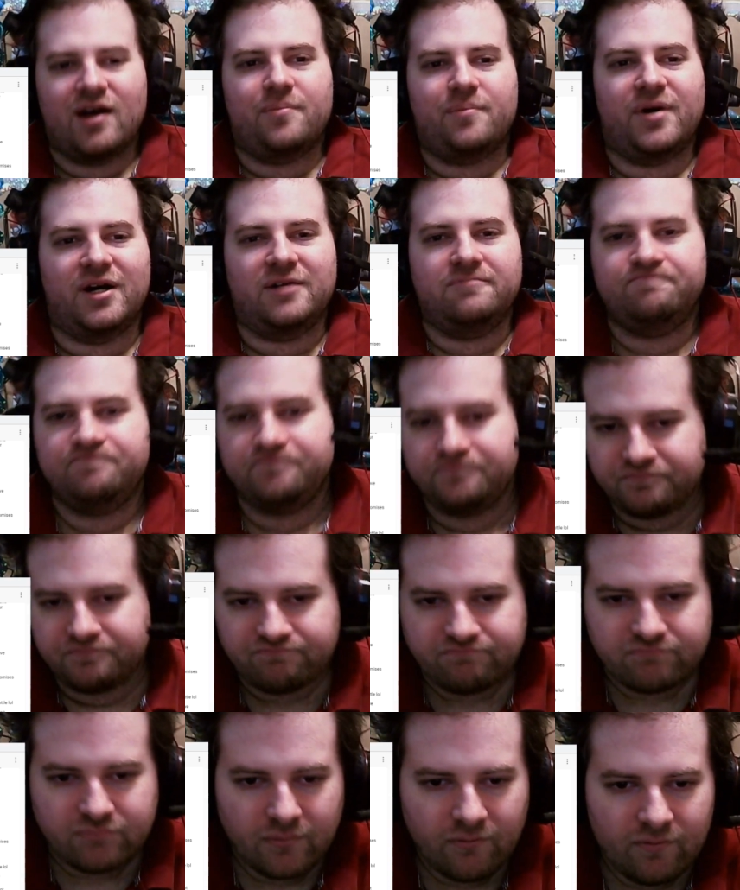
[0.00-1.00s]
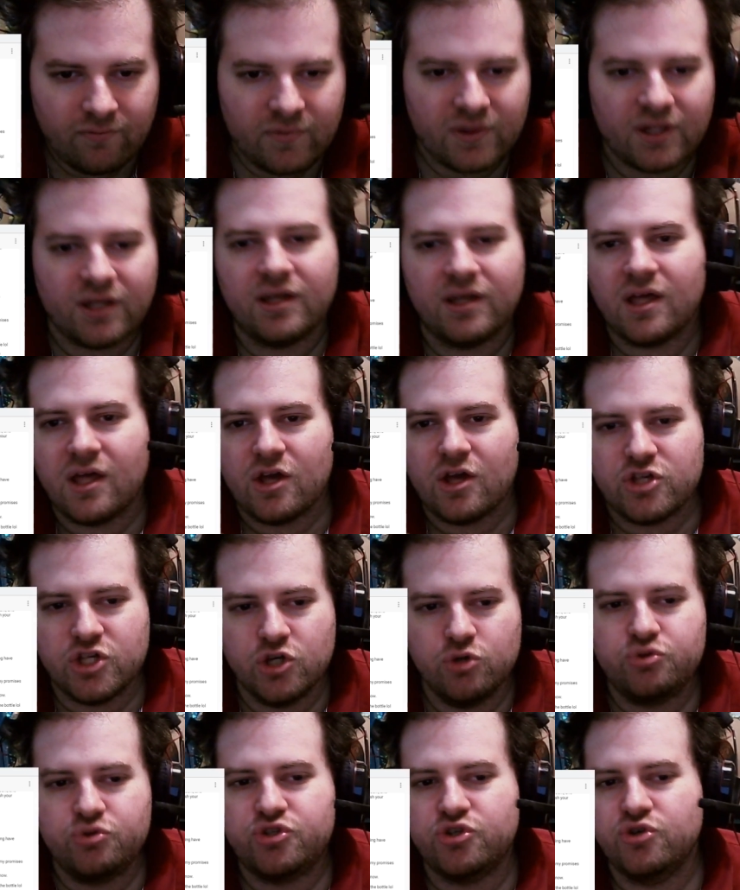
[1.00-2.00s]
But
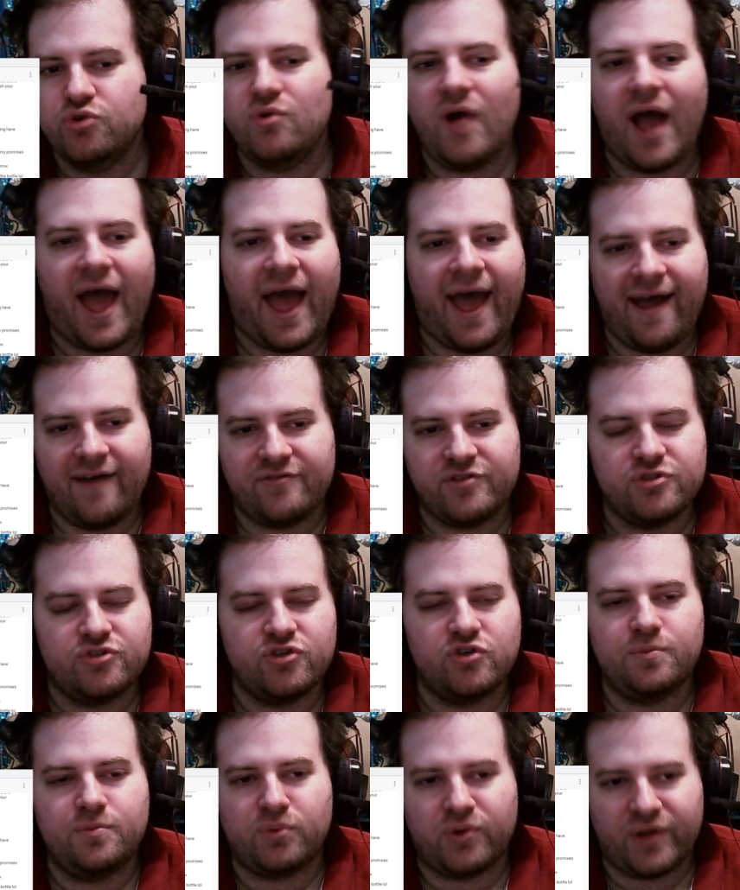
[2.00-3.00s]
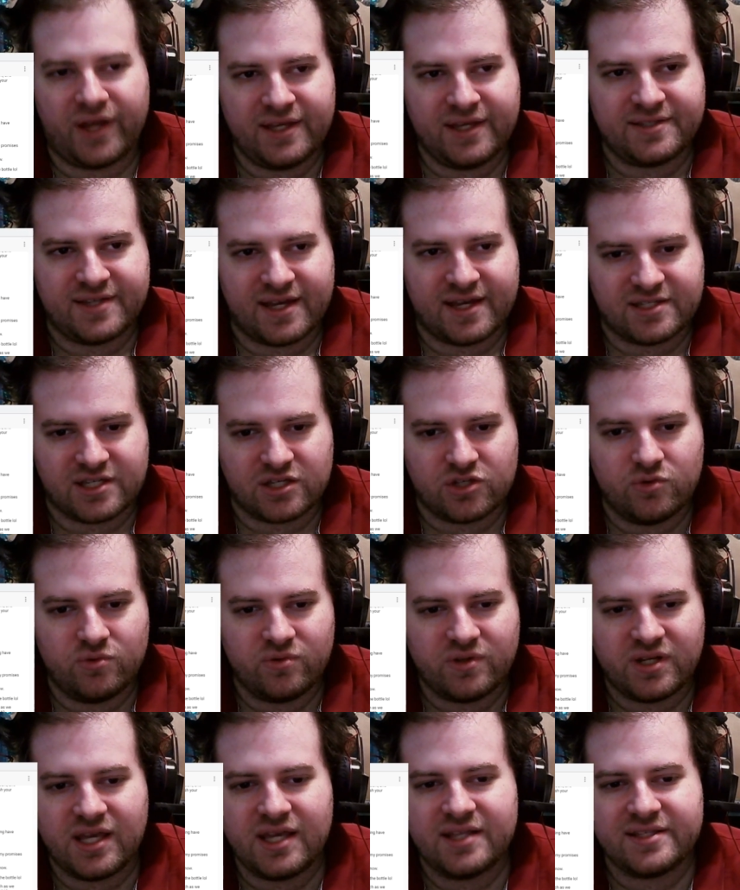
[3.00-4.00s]
you do have to do playtesting. You
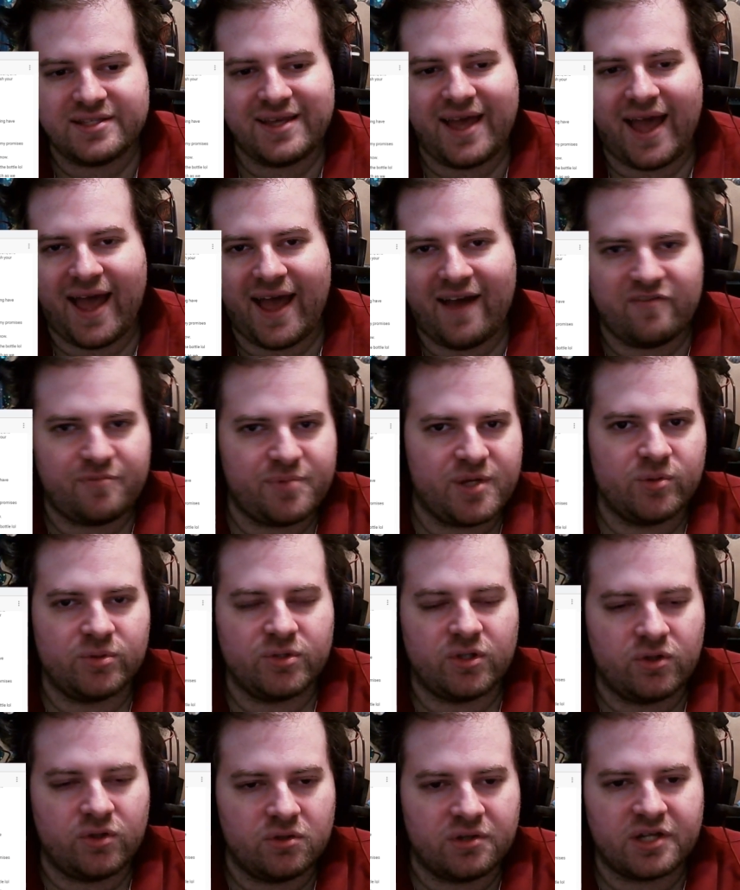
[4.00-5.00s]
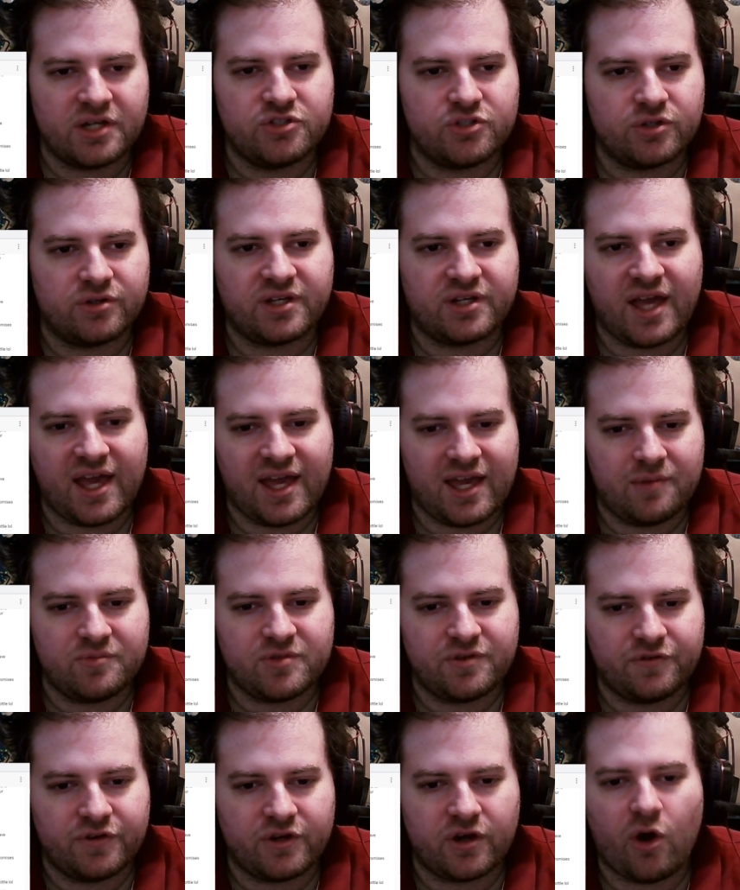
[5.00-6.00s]
need to have people to look at your game
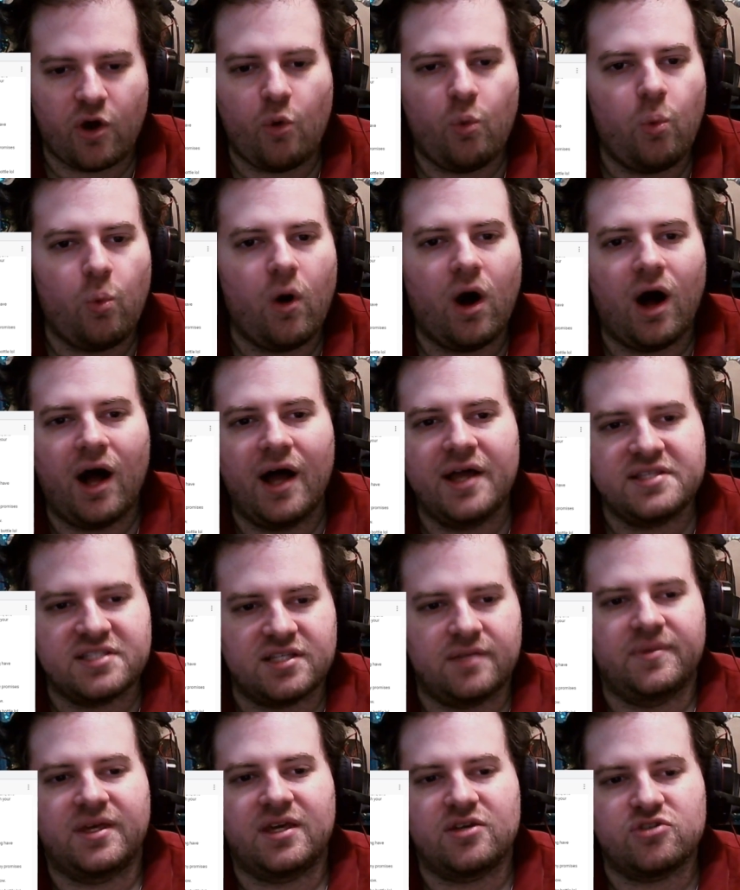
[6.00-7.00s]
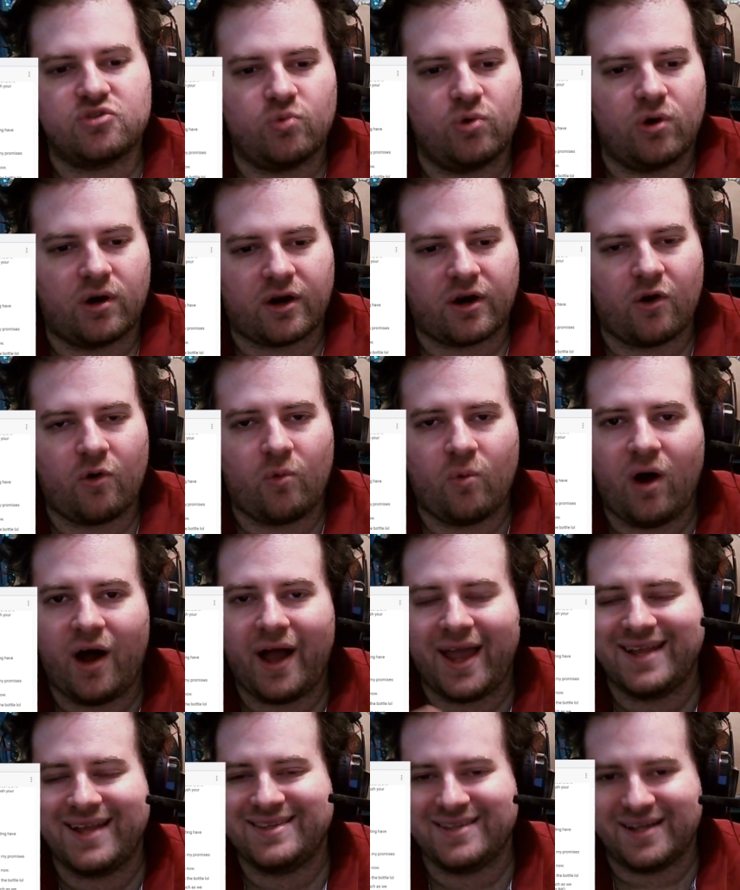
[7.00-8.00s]
to figure out why something is working or
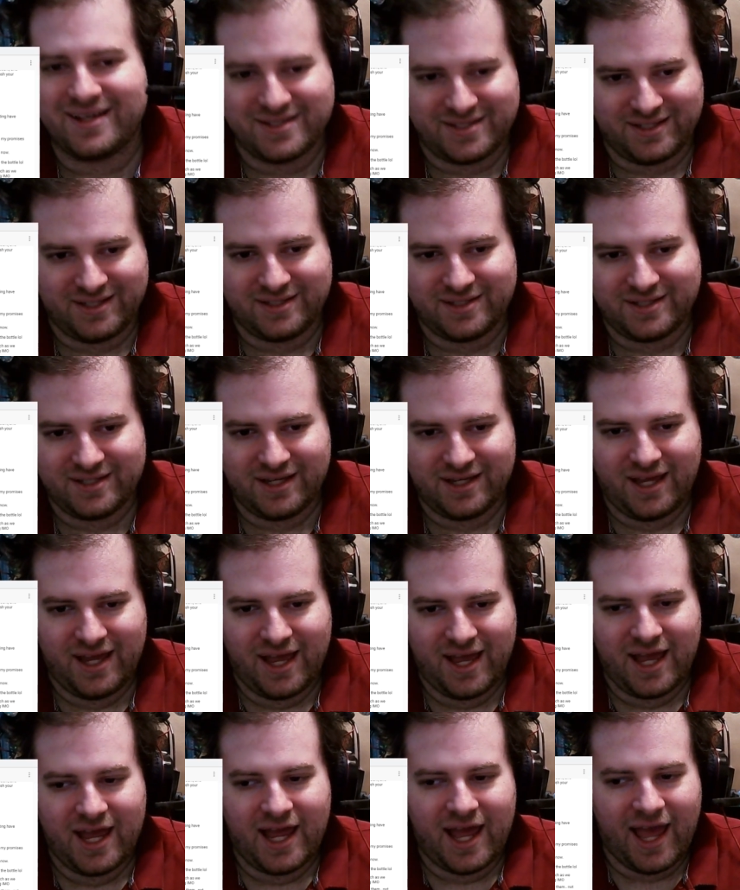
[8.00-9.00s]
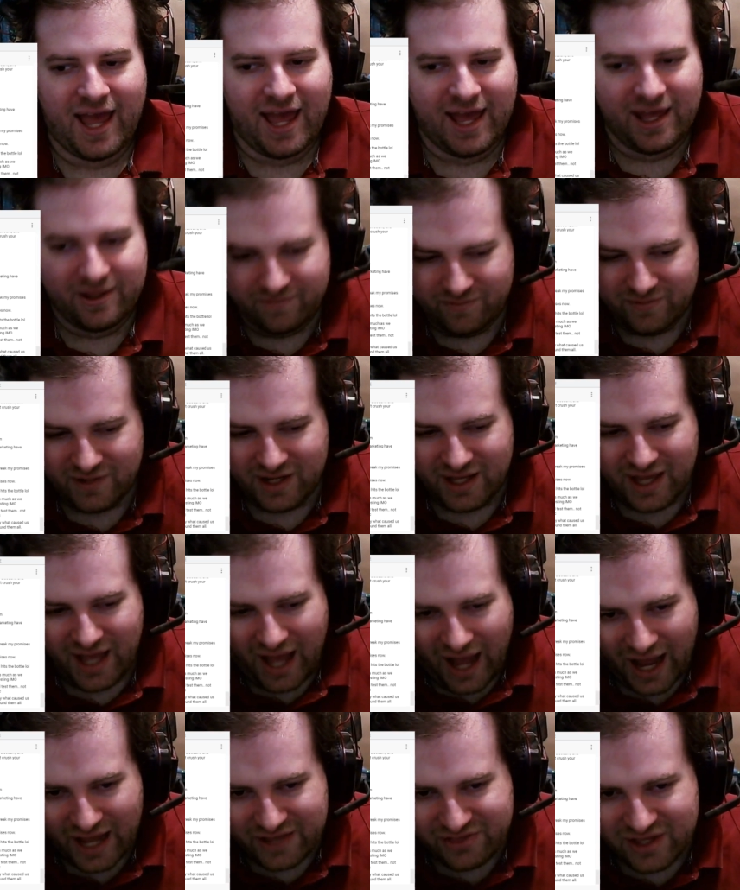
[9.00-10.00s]
why it doesn't. And
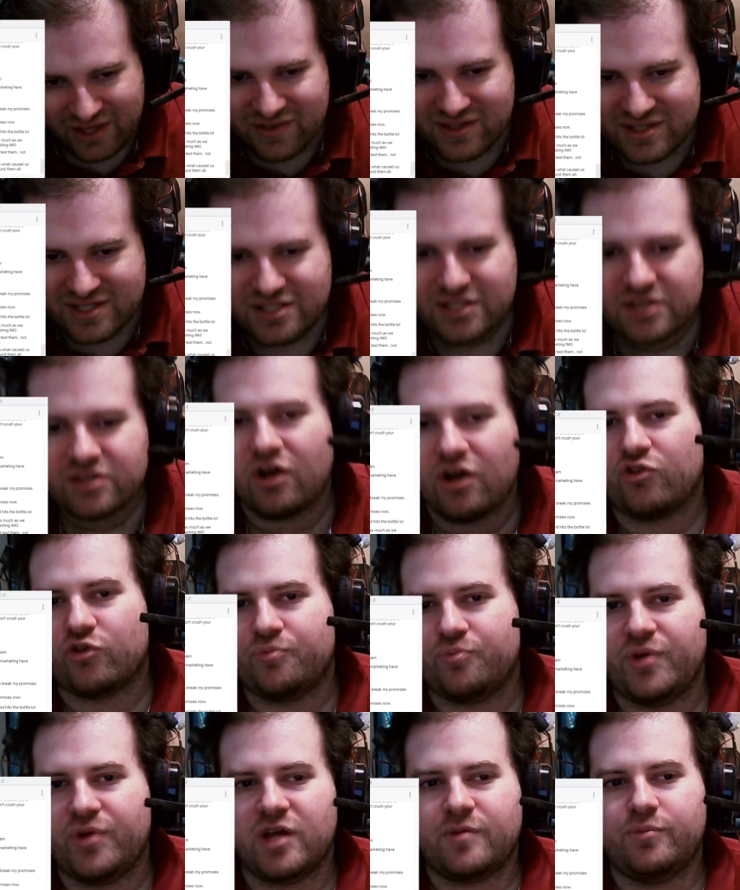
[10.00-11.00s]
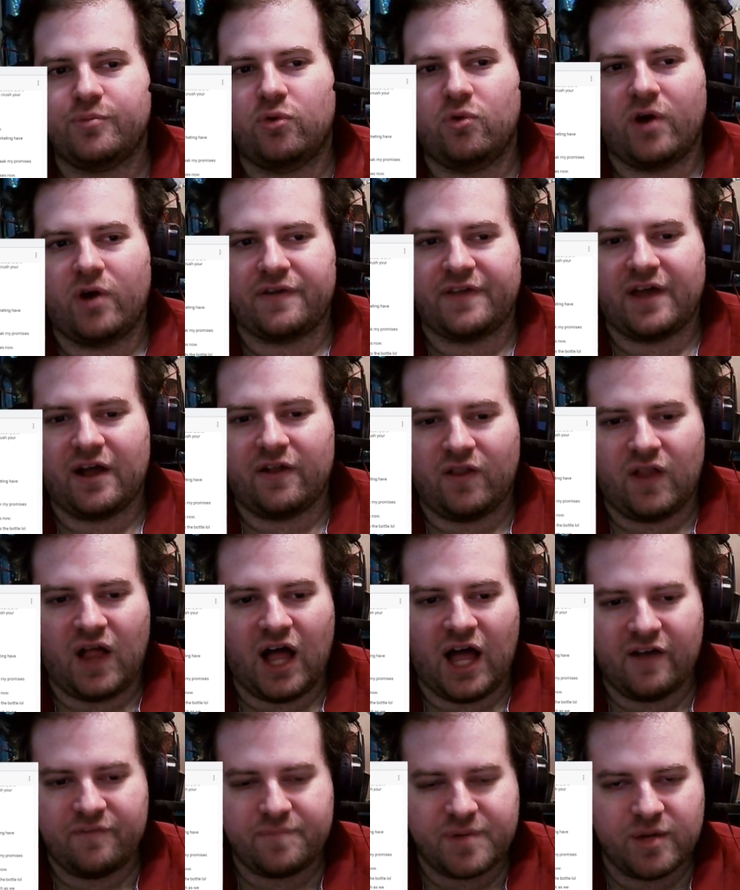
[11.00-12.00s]
I think this is another big point that a
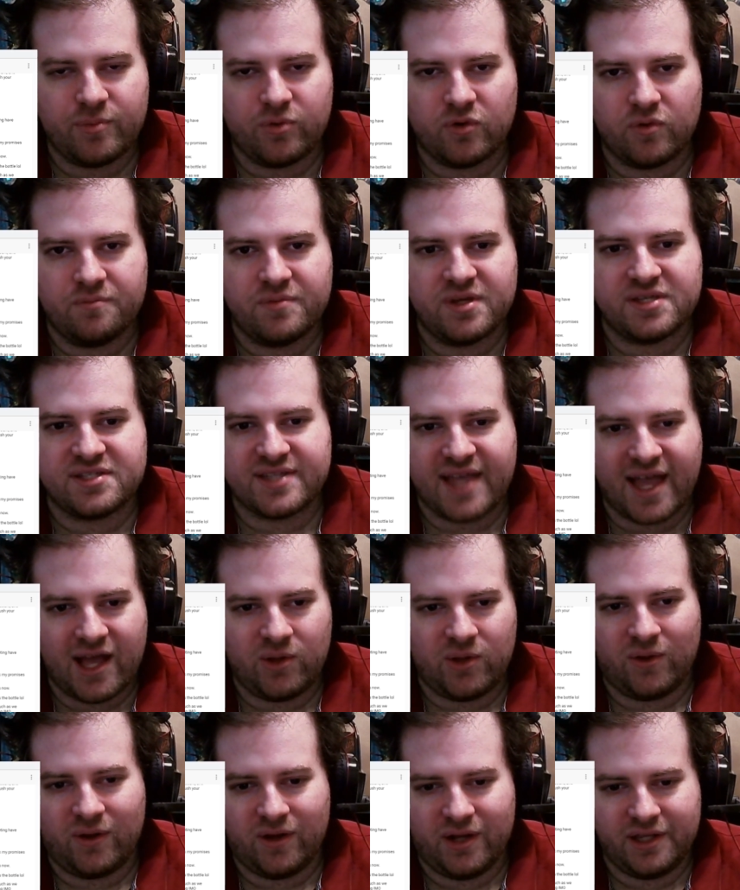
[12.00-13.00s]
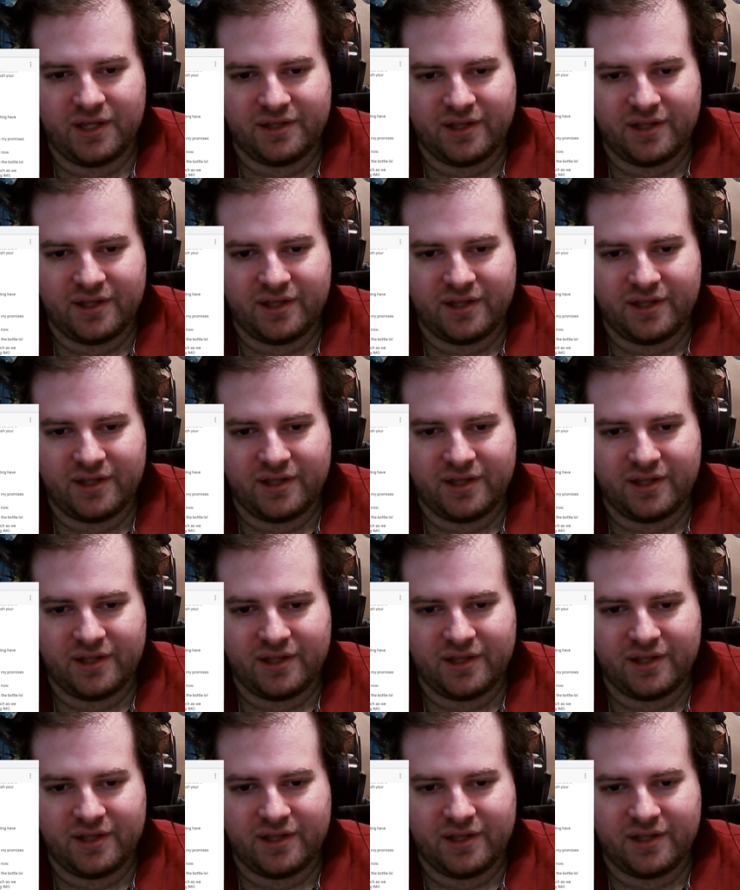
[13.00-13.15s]
lot of people miss out on.